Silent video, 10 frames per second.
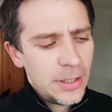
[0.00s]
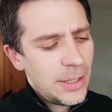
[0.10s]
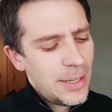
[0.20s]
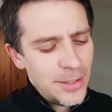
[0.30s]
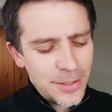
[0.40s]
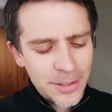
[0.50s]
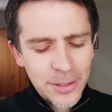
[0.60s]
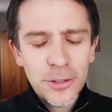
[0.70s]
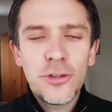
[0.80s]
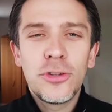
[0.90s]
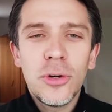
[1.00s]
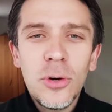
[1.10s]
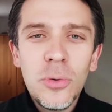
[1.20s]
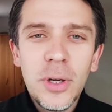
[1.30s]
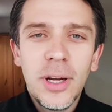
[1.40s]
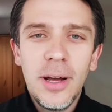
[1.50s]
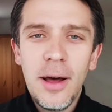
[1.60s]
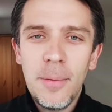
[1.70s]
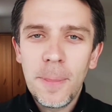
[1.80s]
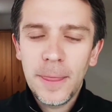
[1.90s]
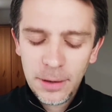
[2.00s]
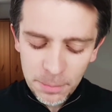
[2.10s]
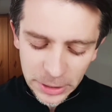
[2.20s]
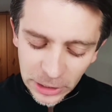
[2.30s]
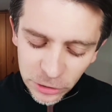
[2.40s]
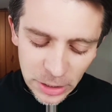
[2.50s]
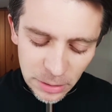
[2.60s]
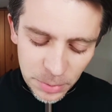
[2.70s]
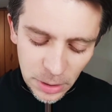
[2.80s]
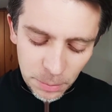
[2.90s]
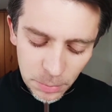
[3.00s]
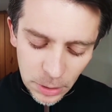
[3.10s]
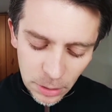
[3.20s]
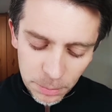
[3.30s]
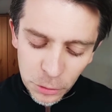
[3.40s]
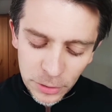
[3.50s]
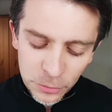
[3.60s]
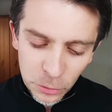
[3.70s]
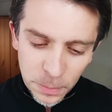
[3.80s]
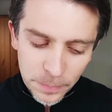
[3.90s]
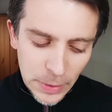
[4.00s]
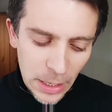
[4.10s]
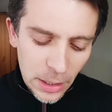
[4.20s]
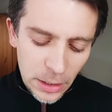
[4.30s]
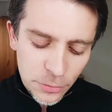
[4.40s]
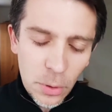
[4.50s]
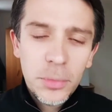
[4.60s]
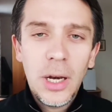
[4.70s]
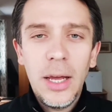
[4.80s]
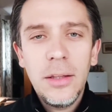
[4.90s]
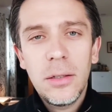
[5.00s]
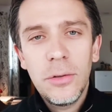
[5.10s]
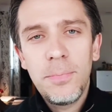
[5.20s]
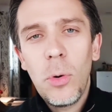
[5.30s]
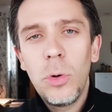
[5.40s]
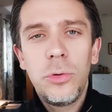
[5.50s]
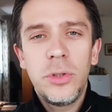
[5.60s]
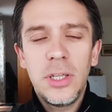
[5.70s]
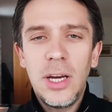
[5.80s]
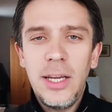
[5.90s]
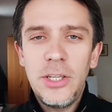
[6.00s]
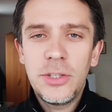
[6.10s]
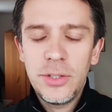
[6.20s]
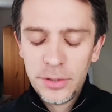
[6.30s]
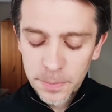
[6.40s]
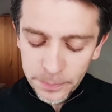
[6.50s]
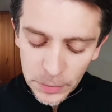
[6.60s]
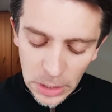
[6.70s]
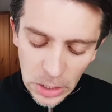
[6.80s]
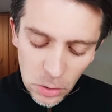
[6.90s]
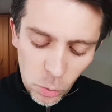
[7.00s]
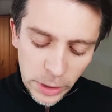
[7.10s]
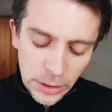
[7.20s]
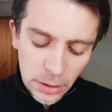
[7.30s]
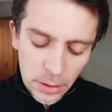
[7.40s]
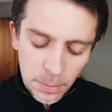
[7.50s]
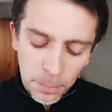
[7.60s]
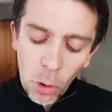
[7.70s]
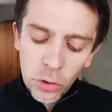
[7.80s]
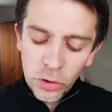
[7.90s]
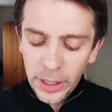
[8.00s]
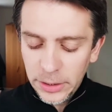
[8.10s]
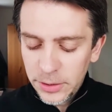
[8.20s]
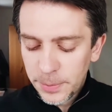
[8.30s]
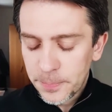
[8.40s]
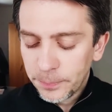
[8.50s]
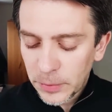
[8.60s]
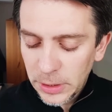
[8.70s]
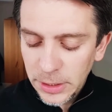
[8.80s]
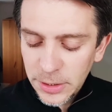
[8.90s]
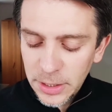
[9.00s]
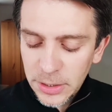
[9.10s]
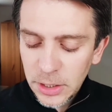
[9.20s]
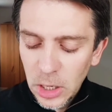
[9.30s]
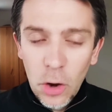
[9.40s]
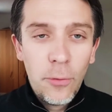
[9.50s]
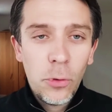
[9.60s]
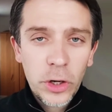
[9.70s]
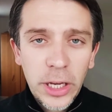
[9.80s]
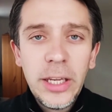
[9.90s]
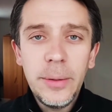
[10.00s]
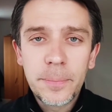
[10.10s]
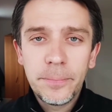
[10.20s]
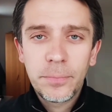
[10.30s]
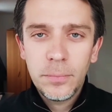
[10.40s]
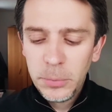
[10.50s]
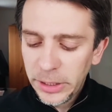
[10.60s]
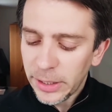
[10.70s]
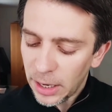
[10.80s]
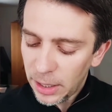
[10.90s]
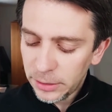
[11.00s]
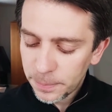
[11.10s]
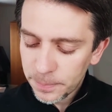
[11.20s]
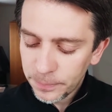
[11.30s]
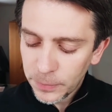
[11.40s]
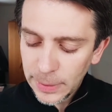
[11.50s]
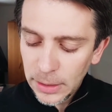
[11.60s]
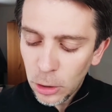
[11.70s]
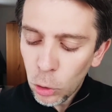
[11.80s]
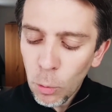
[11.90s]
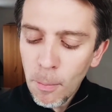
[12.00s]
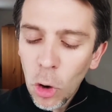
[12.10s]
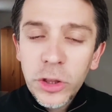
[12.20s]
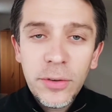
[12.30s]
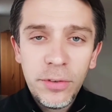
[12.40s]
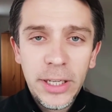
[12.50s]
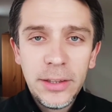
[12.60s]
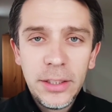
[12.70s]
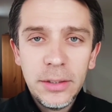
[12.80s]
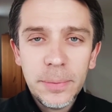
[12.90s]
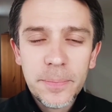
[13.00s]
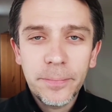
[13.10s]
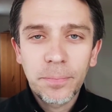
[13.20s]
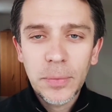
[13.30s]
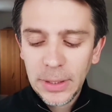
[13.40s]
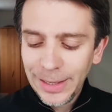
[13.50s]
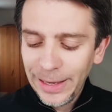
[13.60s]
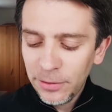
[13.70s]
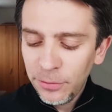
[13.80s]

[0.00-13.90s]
it's so incredibly beautiful. It's from the letter of Paul to the Galatians. When Paul writes, he says, "For He," meaning God, "who motivated and